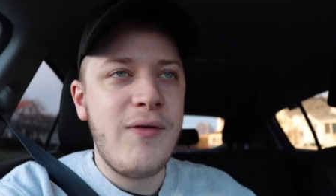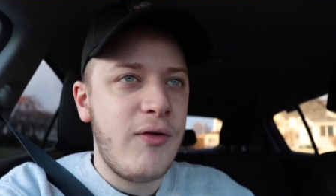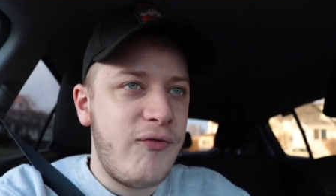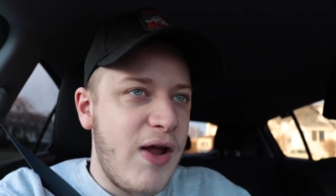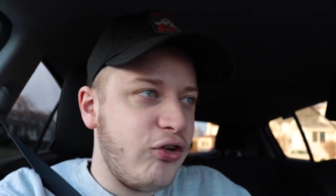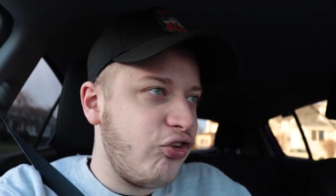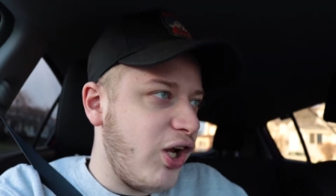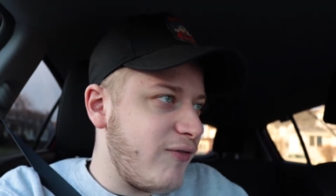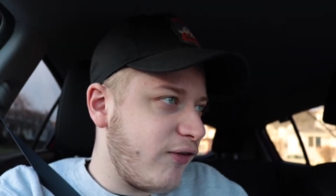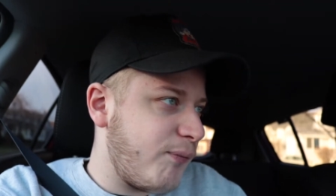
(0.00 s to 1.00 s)
have a fair share
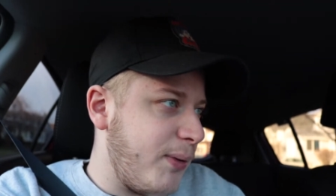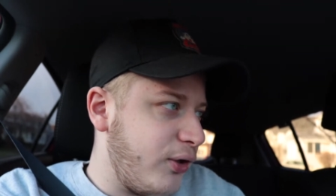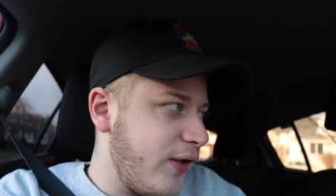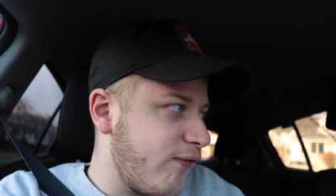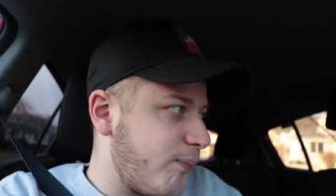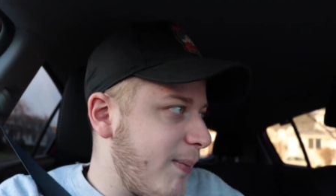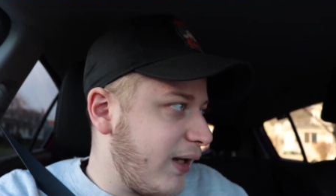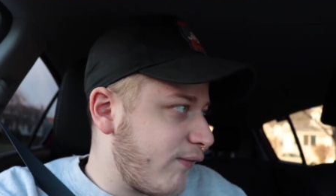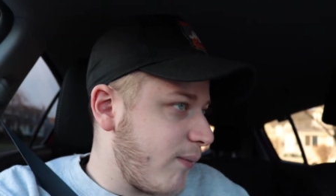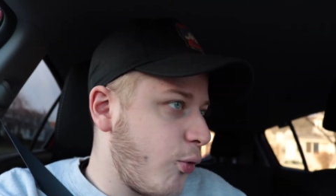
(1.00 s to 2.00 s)
of experience
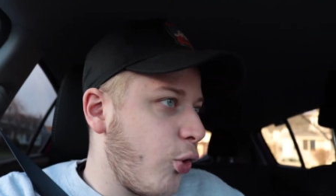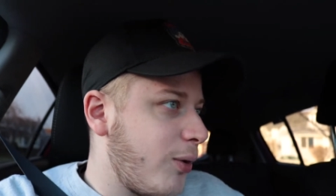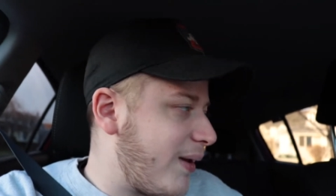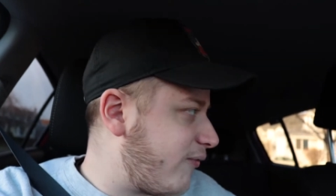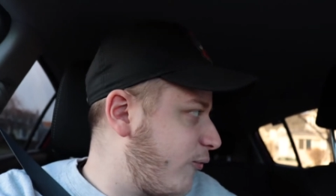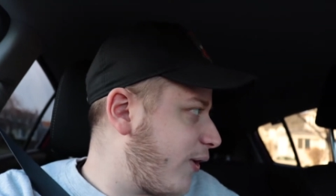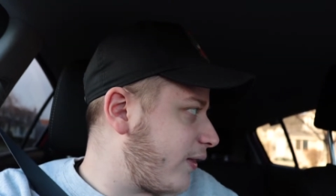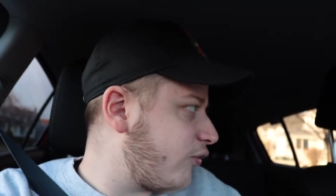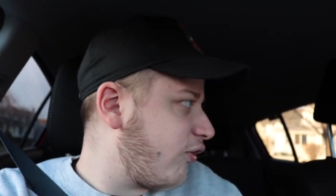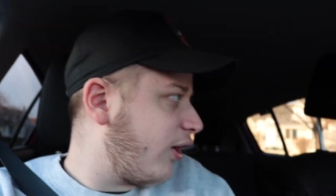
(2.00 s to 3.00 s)
making some gourmet food on
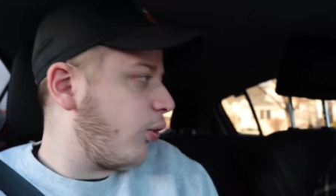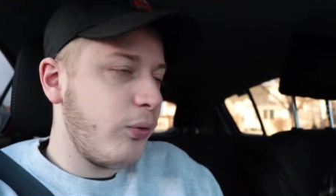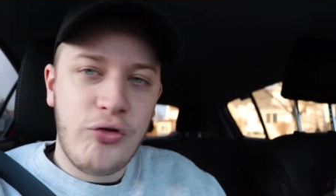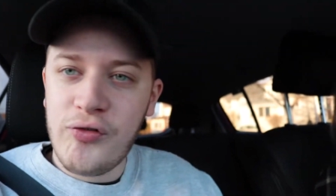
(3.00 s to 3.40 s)
the channel, would you